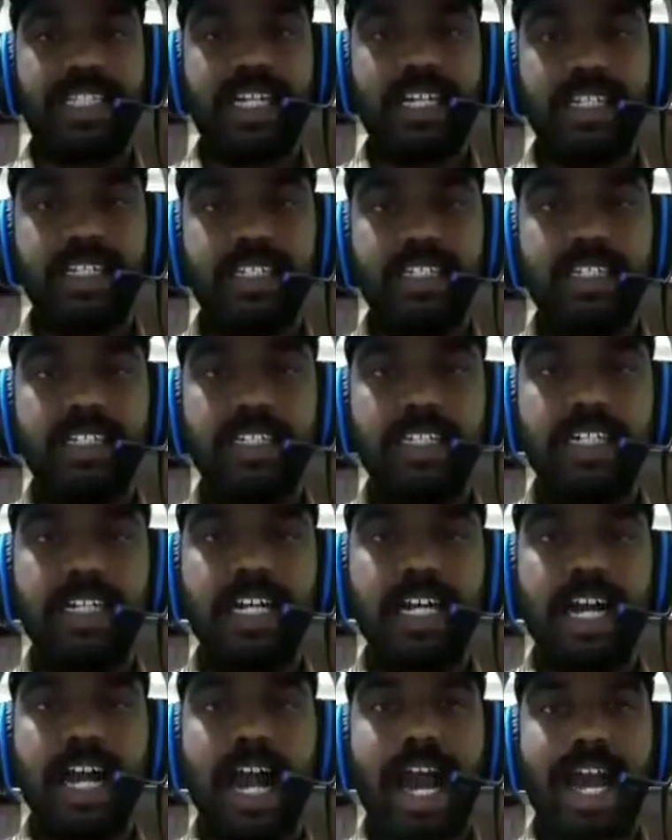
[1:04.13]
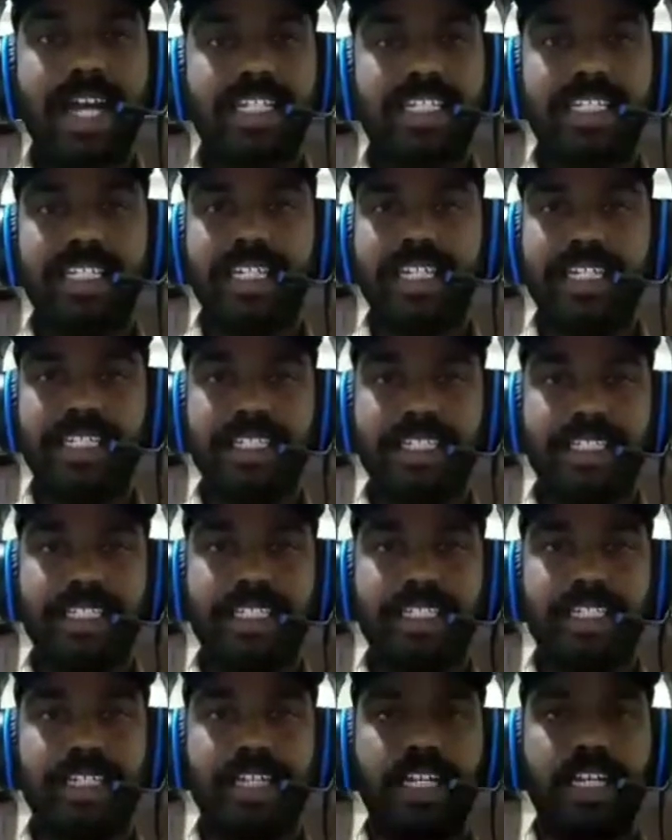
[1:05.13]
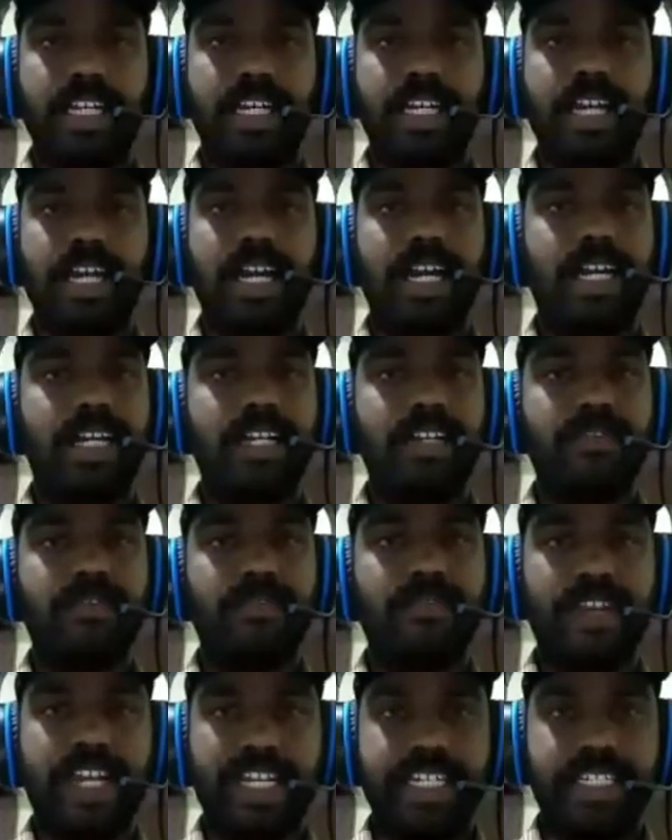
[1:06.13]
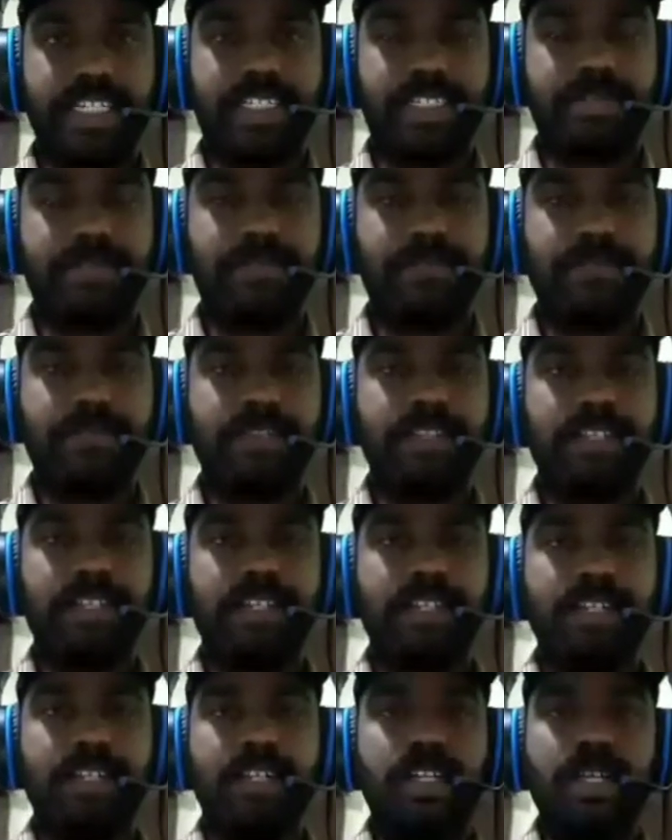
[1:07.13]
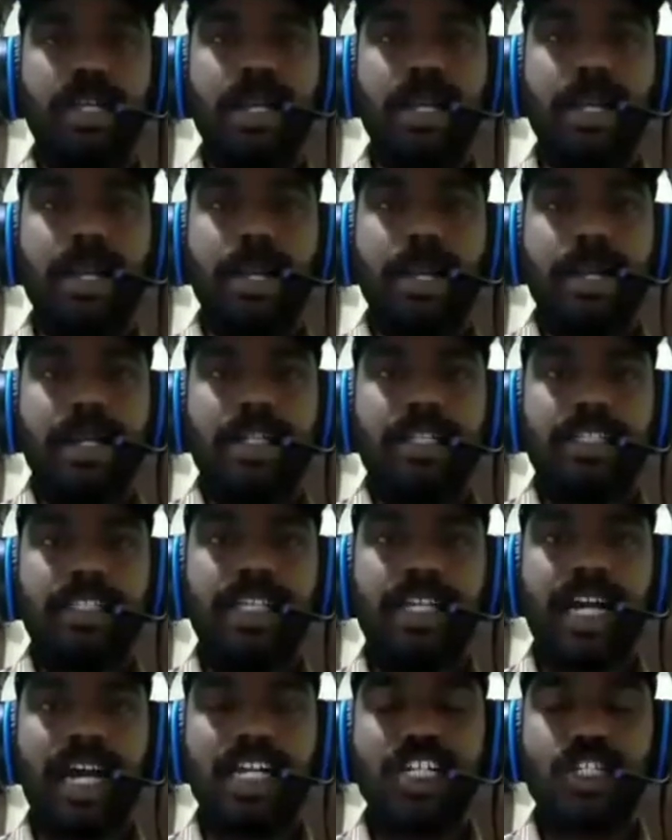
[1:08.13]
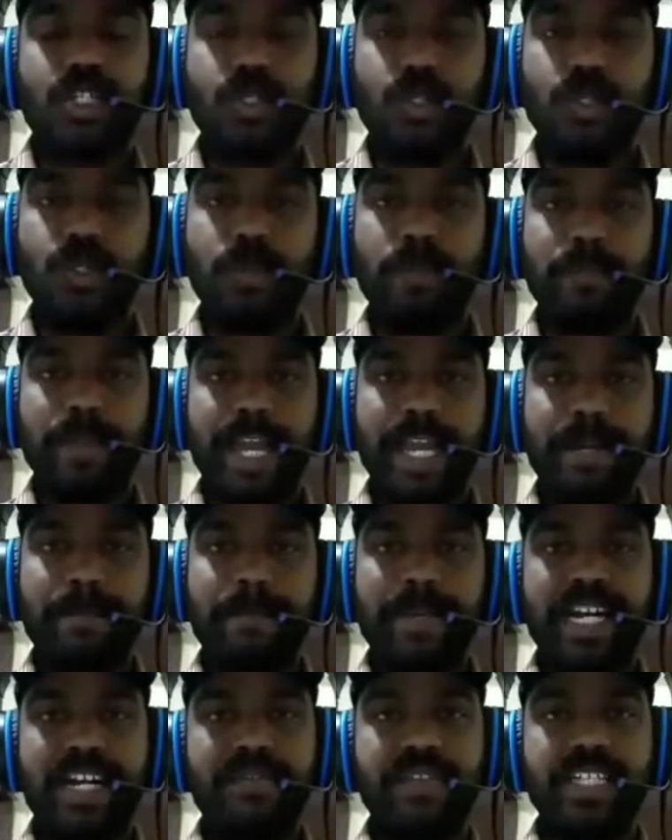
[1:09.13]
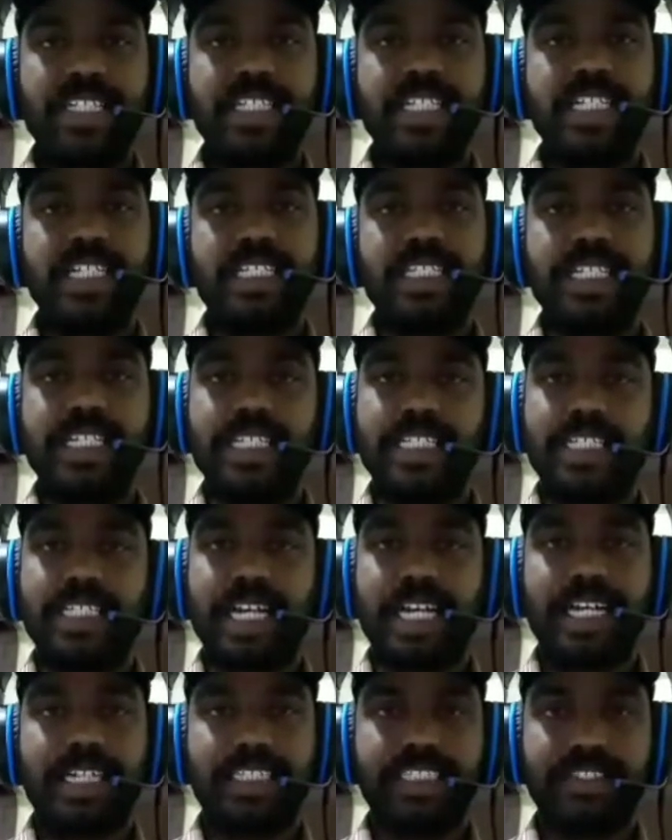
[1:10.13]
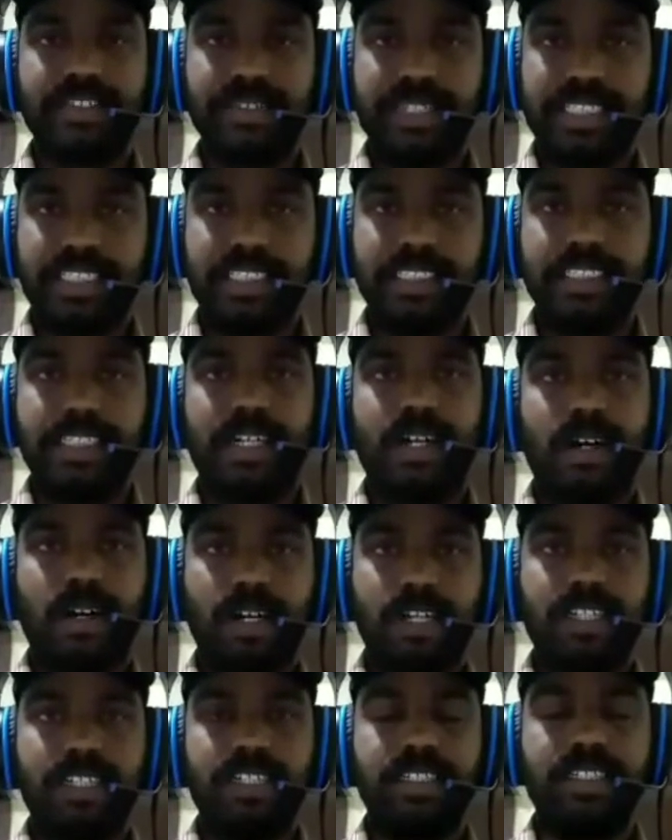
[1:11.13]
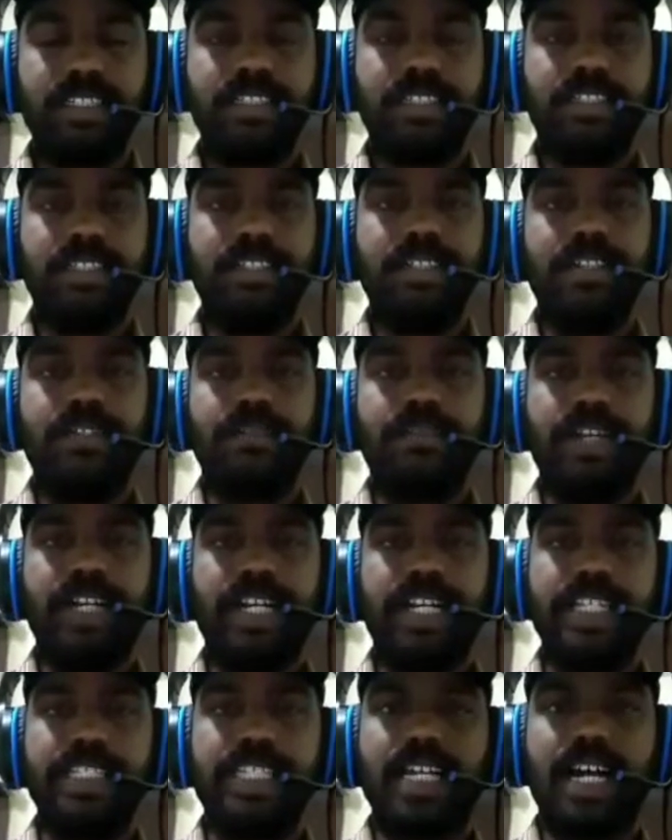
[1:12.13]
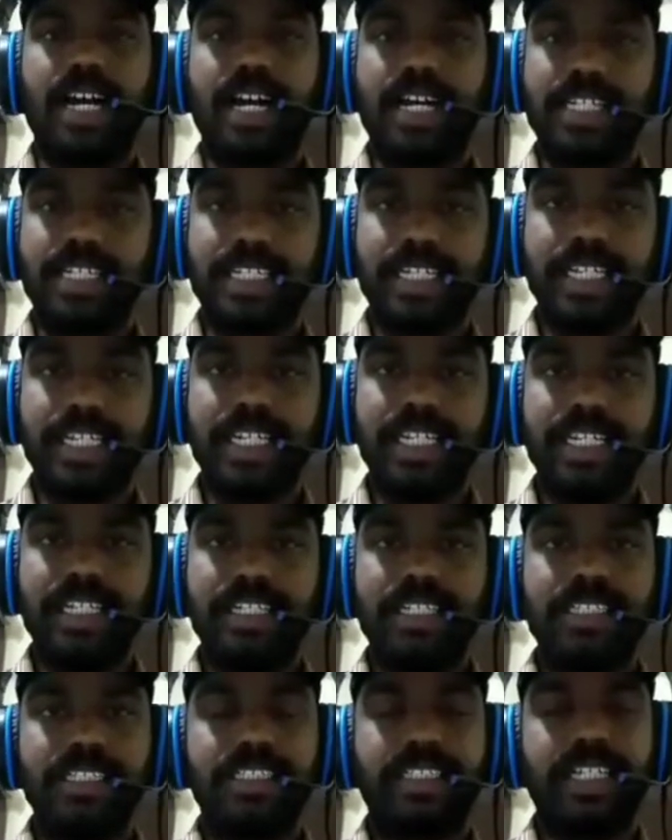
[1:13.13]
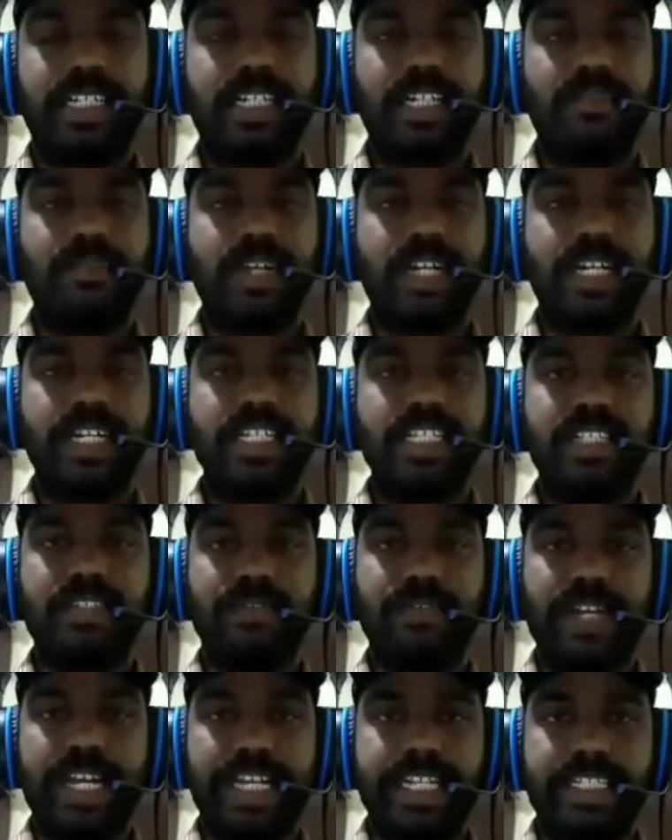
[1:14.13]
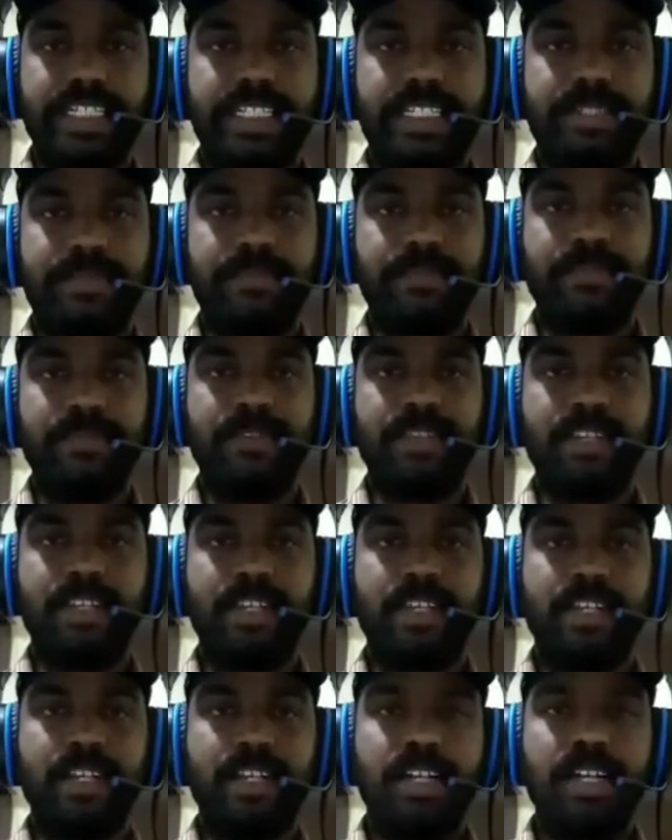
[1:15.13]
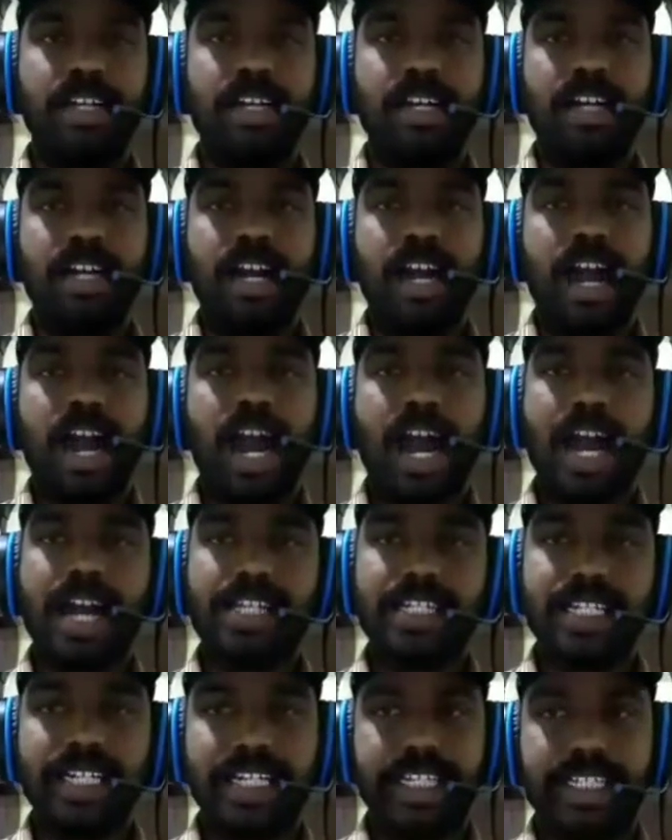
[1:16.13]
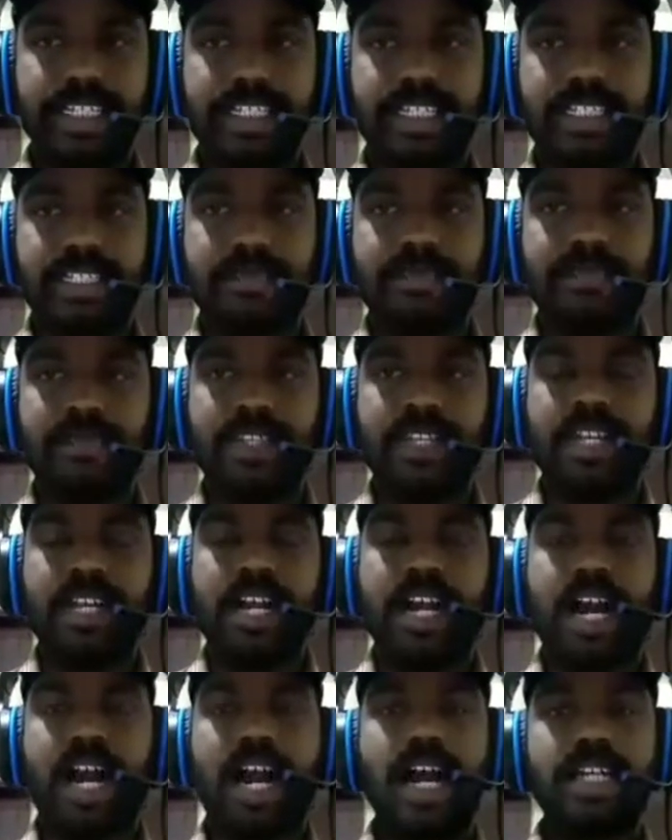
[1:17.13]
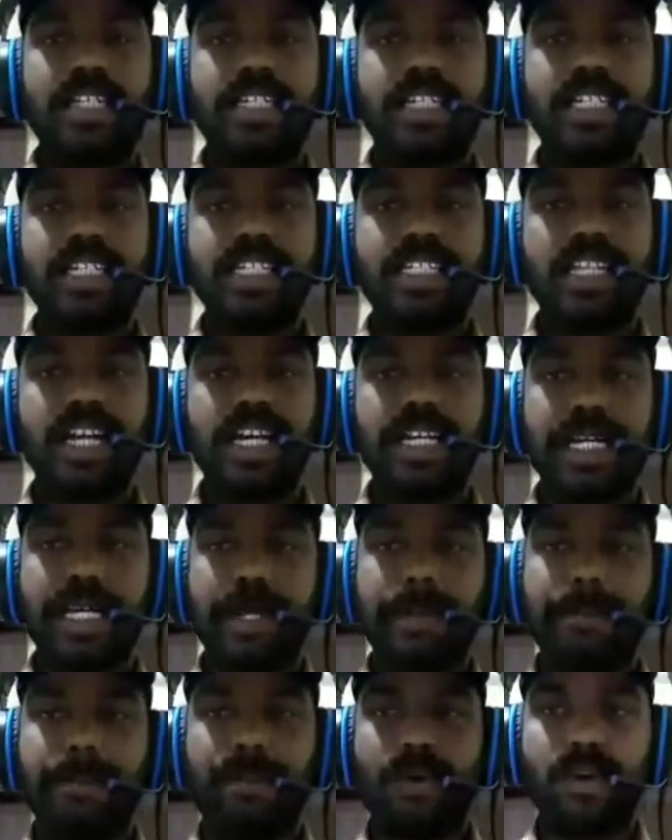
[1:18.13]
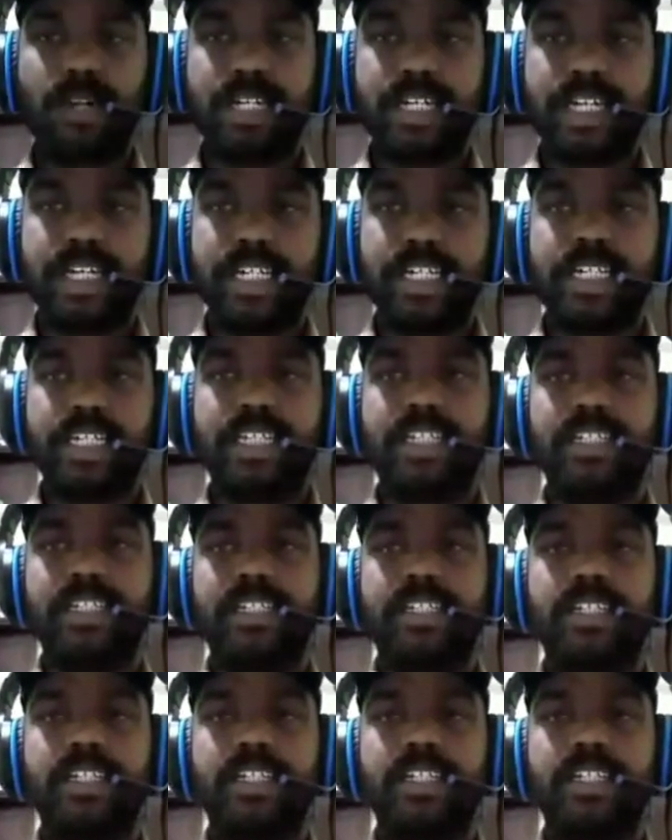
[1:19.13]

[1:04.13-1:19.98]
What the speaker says: the arteries and veins. There are two main blood vessels is connected with the heart. One is artery, second one is veins. Arteries. Arteries are important